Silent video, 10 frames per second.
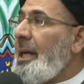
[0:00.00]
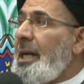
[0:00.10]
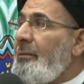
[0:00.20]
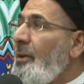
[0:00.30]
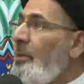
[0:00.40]

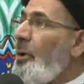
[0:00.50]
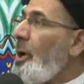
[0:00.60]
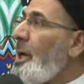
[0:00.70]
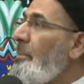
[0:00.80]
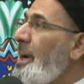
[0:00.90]
Even
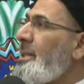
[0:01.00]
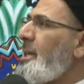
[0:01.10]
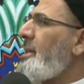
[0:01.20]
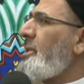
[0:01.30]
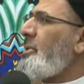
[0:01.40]
though he
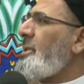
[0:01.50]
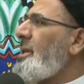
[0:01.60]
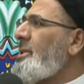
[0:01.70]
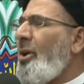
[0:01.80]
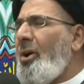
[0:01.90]
brings excuses,